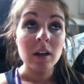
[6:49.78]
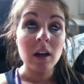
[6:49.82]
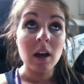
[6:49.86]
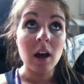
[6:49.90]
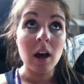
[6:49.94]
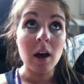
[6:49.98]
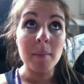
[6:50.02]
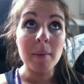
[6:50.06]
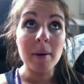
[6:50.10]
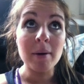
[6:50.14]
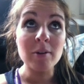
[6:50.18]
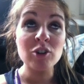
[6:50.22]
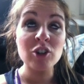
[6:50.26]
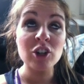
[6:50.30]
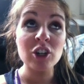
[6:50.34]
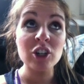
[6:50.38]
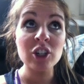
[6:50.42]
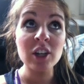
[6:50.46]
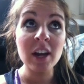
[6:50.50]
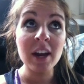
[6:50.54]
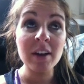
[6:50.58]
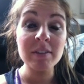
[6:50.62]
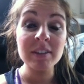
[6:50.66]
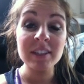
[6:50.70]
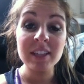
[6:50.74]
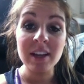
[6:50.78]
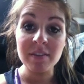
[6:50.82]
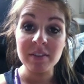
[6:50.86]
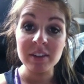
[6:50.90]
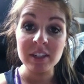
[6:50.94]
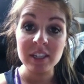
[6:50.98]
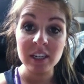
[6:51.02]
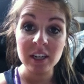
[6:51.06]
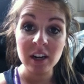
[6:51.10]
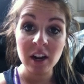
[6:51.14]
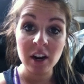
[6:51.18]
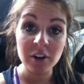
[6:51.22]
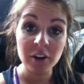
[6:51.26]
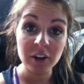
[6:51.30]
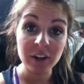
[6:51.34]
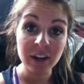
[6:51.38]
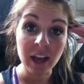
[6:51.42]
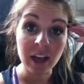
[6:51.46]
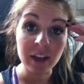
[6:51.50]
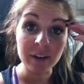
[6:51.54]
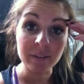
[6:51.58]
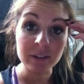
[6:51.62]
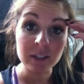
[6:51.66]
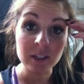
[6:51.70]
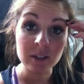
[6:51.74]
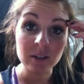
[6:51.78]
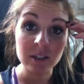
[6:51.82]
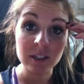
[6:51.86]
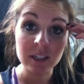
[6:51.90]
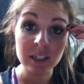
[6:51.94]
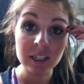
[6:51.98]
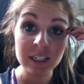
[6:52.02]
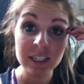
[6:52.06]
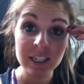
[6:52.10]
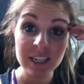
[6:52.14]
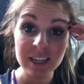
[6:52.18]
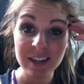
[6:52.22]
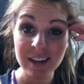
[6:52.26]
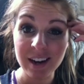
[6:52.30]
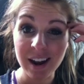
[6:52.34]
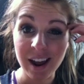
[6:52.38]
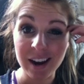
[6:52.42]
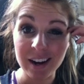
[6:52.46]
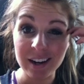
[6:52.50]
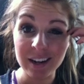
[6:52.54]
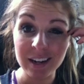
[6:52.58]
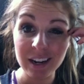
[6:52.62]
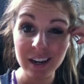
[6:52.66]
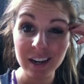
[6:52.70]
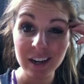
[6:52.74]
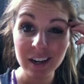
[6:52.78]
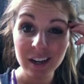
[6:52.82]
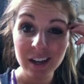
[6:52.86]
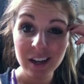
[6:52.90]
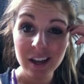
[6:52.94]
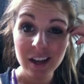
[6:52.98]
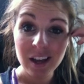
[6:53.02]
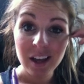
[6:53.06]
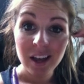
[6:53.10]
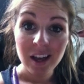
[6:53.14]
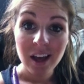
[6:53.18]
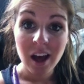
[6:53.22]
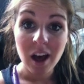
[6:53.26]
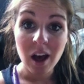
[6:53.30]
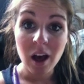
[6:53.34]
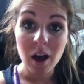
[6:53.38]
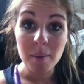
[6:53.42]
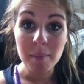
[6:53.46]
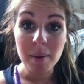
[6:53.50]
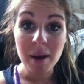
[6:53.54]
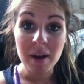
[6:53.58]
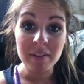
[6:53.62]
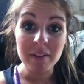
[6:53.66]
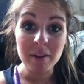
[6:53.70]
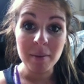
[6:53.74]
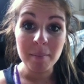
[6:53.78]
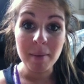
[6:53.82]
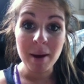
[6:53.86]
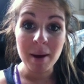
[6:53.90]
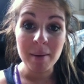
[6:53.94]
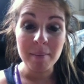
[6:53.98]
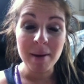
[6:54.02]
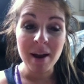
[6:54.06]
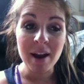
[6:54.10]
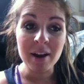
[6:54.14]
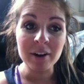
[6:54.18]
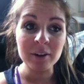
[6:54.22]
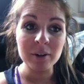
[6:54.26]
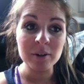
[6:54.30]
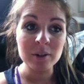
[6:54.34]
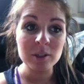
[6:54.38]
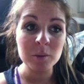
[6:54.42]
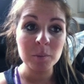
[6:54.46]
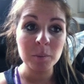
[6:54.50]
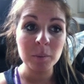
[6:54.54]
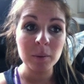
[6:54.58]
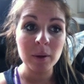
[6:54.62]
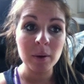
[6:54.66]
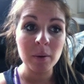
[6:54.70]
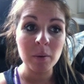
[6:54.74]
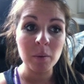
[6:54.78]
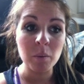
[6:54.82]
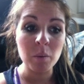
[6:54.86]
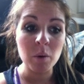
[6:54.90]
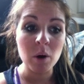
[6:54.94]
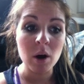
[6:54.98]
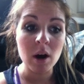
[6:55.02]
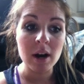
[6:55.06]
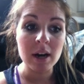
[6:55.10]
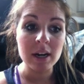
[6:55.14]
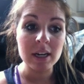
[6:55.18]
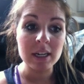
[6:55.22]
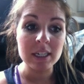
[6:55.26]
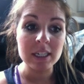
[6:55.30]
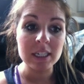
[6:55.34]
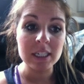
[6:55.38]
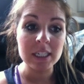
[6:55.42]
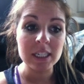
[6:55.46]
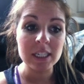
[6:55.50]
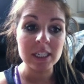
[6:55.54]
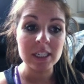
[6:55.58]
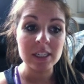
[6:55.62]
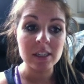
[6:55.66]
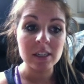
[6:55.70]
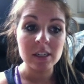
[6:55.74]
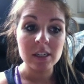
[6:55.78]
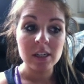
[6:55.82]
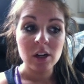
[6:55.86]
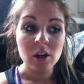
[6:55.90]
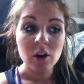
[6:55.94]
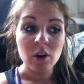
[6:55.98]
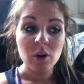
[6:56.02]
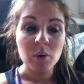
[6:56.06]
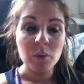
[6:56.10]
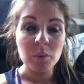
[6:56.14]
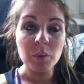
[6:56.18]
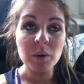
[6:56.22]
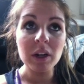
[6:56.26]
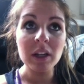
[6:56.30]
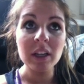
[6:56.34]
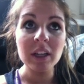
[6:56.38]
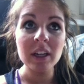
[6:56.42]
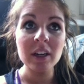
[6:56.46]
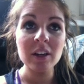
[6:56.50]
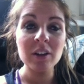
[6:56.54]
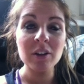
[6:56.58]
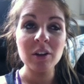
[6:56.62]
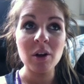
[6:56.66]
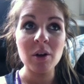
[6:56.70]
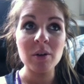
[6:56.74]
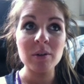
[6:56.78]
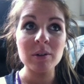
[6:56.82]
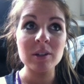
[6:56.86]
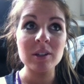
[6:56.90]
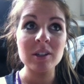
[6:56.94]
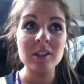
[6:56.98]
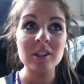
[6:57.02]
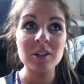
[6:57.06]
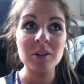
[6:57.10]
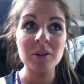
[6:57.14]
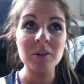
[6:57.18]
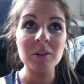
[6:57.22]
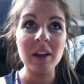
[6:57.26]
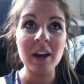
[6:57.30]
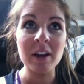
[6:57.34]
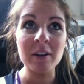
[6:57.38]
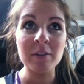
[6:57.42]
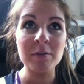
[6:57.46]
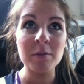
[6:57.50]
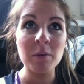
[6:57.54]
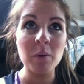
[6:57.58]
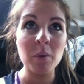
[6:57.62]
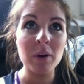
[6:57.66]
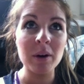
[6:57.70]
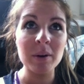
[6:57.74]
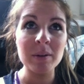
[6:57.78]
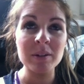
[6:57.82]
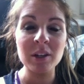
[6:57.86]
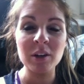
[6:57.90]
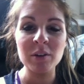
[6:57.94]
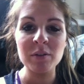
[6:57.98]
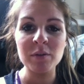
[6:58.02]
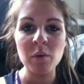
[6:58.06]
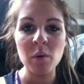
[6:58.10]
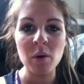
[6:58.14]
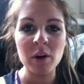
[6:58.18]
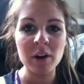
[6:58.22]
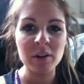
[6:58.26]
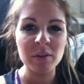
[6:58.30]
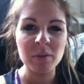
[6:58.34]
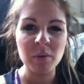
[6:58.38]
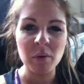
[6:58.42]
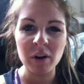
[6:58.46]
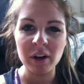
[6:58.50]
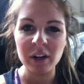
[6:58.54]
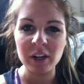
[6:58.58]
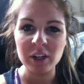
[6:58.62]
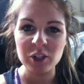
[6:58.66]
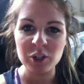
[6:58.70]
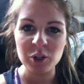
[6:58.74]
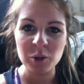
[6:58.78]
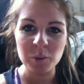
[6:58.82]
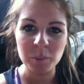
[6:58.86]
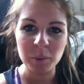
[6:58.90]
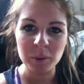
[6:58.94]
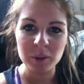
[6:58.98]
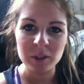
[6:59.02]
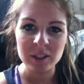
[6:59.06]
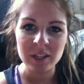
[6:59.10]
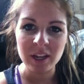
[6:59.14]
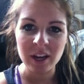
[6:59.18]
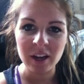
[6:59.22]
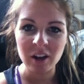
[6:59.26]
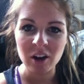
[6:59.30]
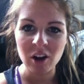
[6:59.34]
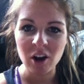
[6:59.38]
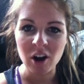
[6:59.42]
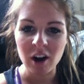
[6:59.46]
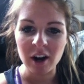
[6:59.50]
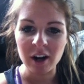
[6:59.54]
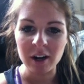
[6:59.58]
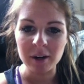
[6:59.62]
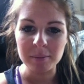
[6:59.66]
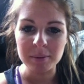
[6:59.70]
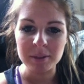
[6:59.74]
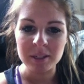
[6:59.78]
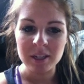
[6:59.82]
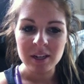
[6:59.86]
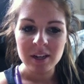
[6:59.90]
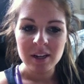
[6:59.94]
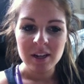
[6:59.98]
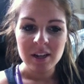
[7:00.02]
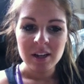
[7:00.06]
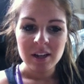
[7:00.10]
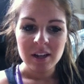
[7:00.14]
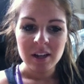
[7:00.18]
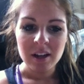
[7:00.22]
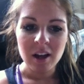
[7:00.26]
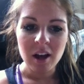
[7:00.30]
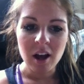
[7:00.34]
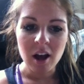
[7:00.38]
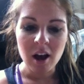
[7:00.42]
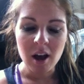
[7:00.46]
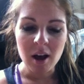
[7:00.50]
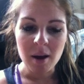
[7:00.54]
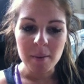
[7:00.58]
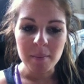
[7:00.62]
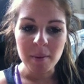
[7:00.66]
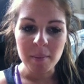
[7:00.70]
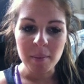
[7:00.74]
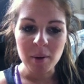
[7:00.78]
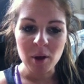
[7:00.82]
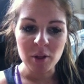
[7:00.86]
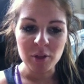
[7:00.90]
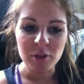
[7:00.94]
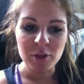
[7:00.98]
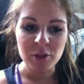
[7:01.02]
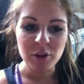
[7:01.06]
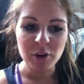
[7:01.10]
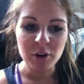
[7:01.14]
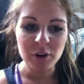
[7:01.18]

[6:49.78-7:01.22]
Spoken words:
I was just shy of 1,700 calories, it was 1,690. And then my macro split was really close to like 40-42% carbs, about